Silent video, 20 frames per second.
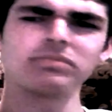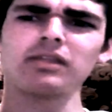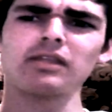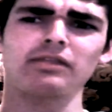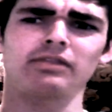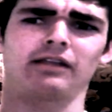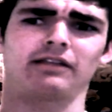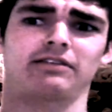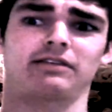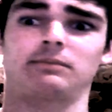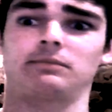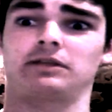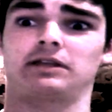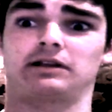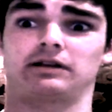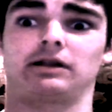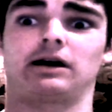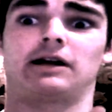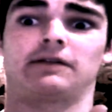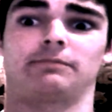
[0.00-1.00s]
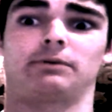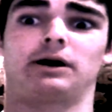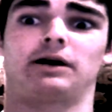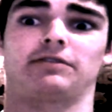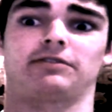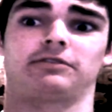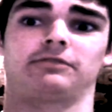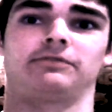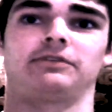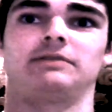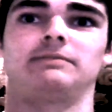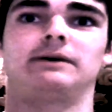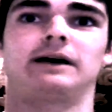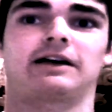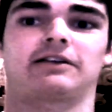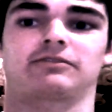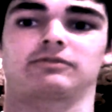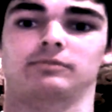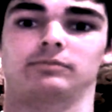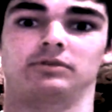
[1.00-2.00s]
That seemed to get a lot of positive
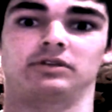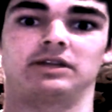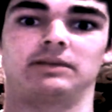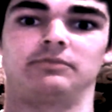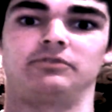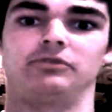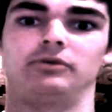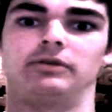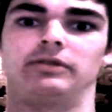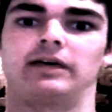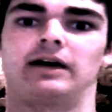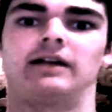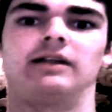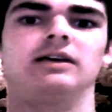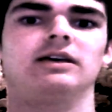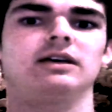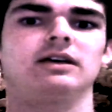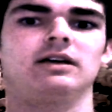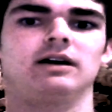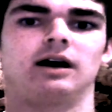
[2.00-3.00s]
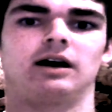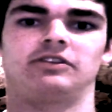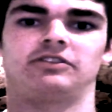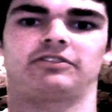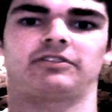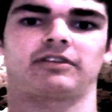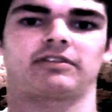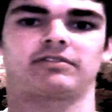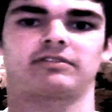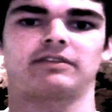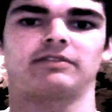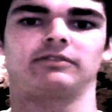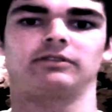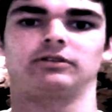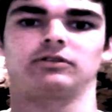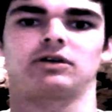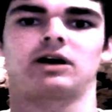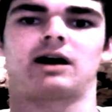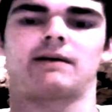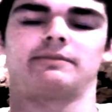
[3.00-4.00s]
feedback, so I'm going to keep doing that. Just extend the
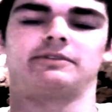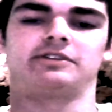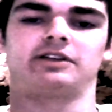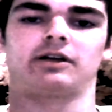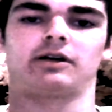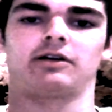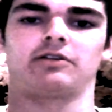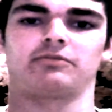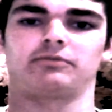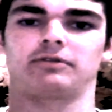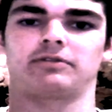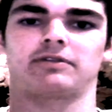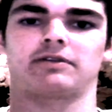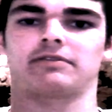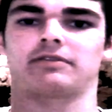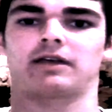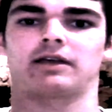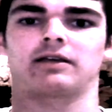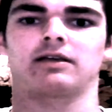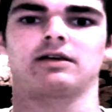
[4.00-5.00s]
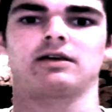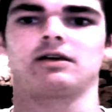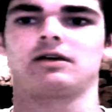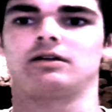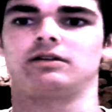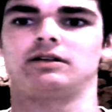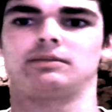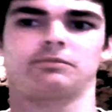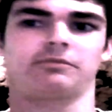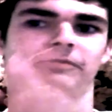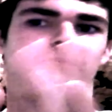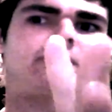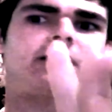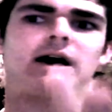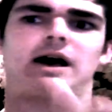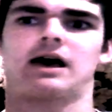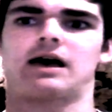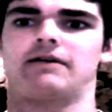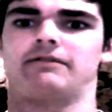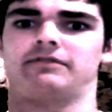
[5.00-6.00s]
little commentaries when it says, like, number
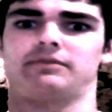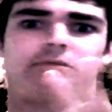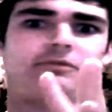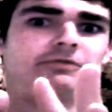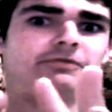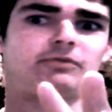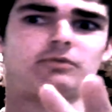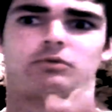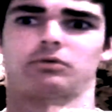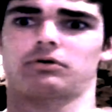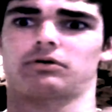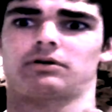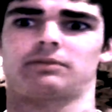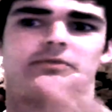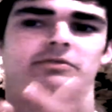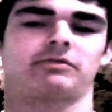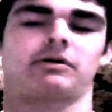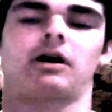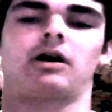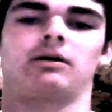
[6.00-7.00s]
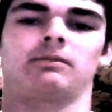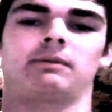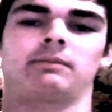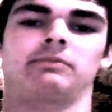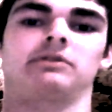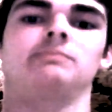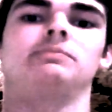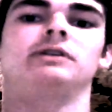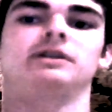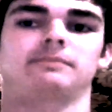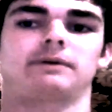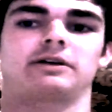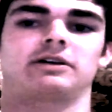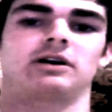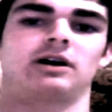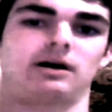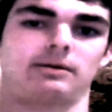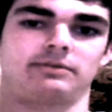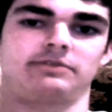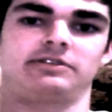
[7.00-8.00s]
5, number 4, number 3. I'm going to put in my
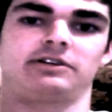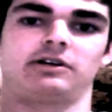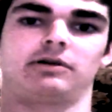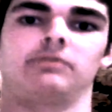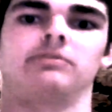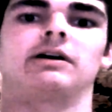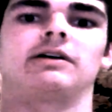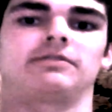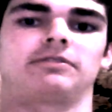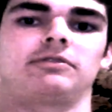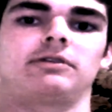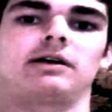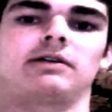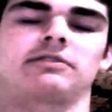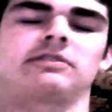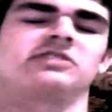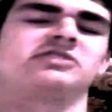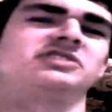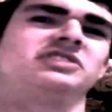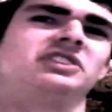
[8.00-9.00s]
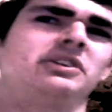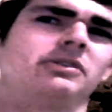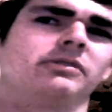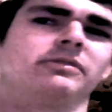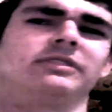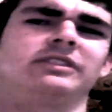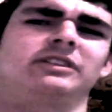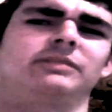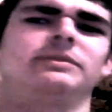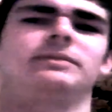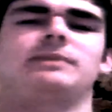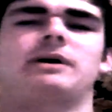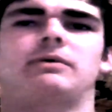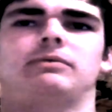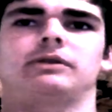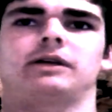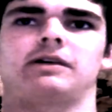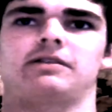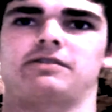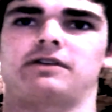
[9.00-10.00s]
commentary with that so you guys can actually hear a little bit about
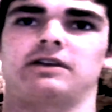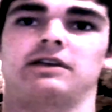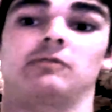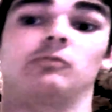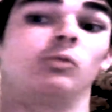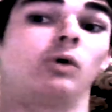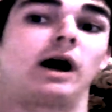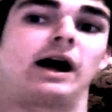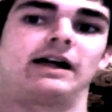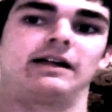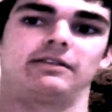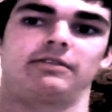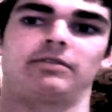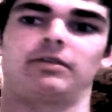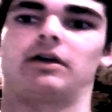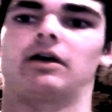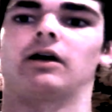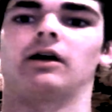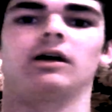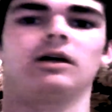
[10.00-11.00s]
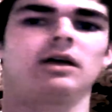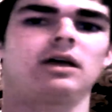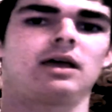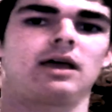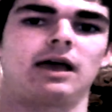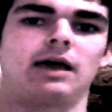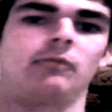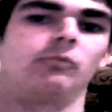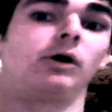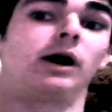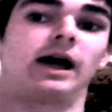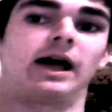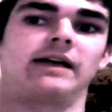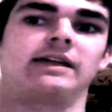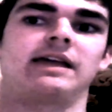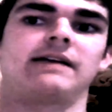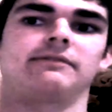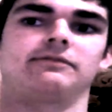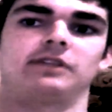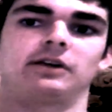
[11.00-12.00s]
what I think and why it's there, and why I
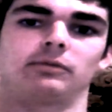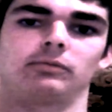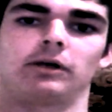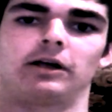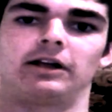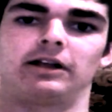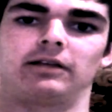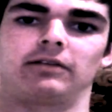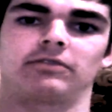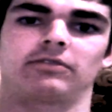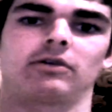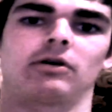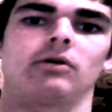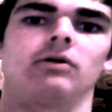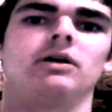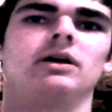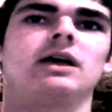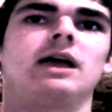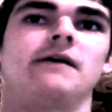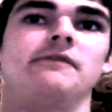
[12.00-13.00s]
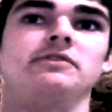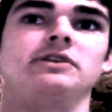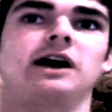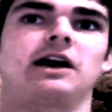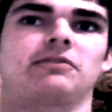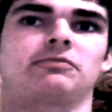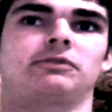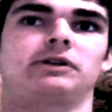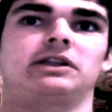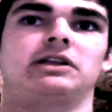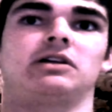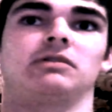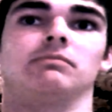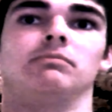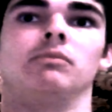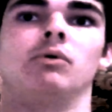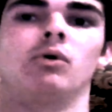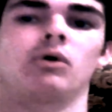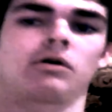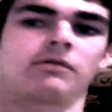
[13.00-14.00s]
gave it that rating. So if you guys want to hear
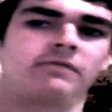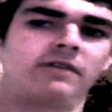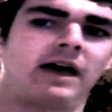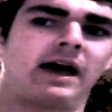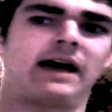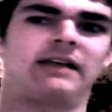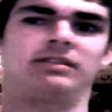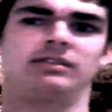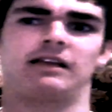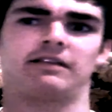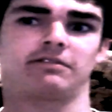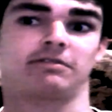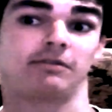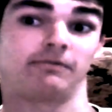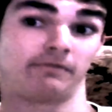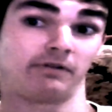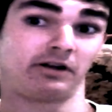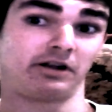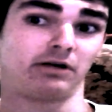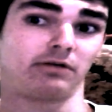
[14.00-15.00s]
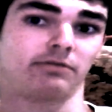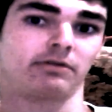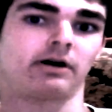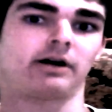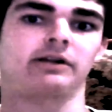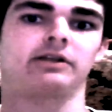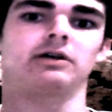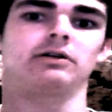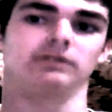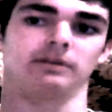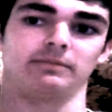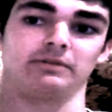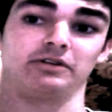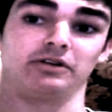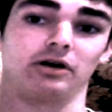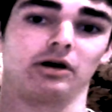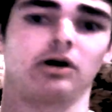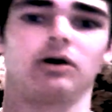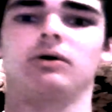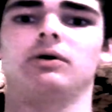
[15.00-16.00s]
more of that and less of the videos audio, let me
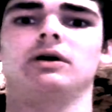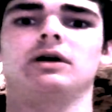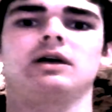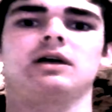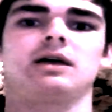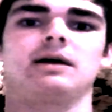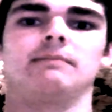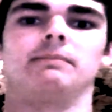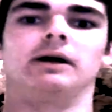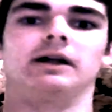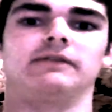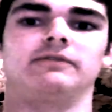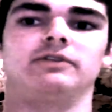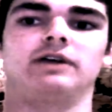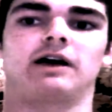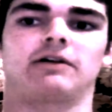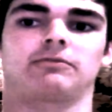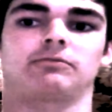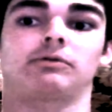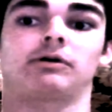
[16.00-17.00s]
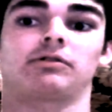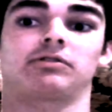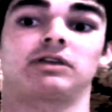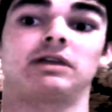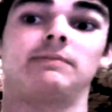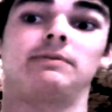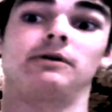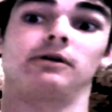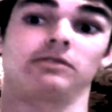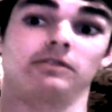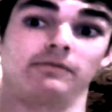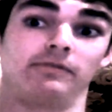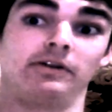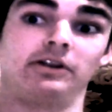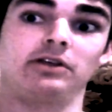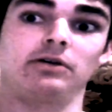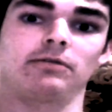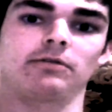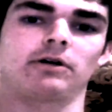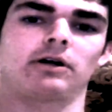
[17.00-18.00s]
know. But if you guys would rather keep hearing the
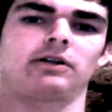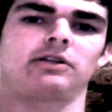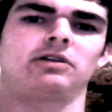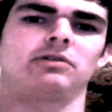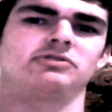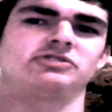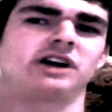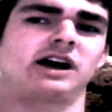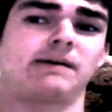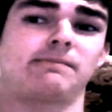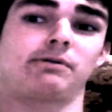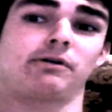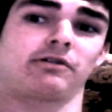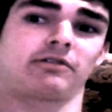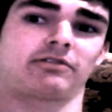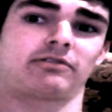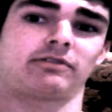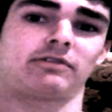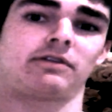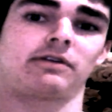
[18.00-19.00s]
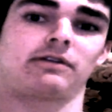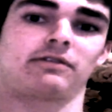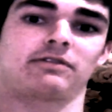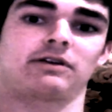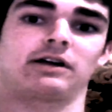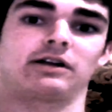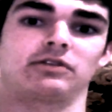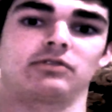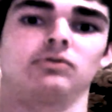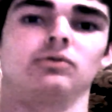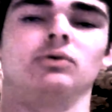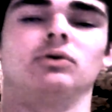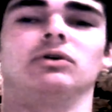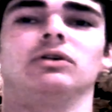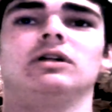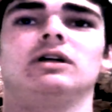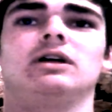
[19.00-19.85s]
videos audio, which I personally think is kind of cool,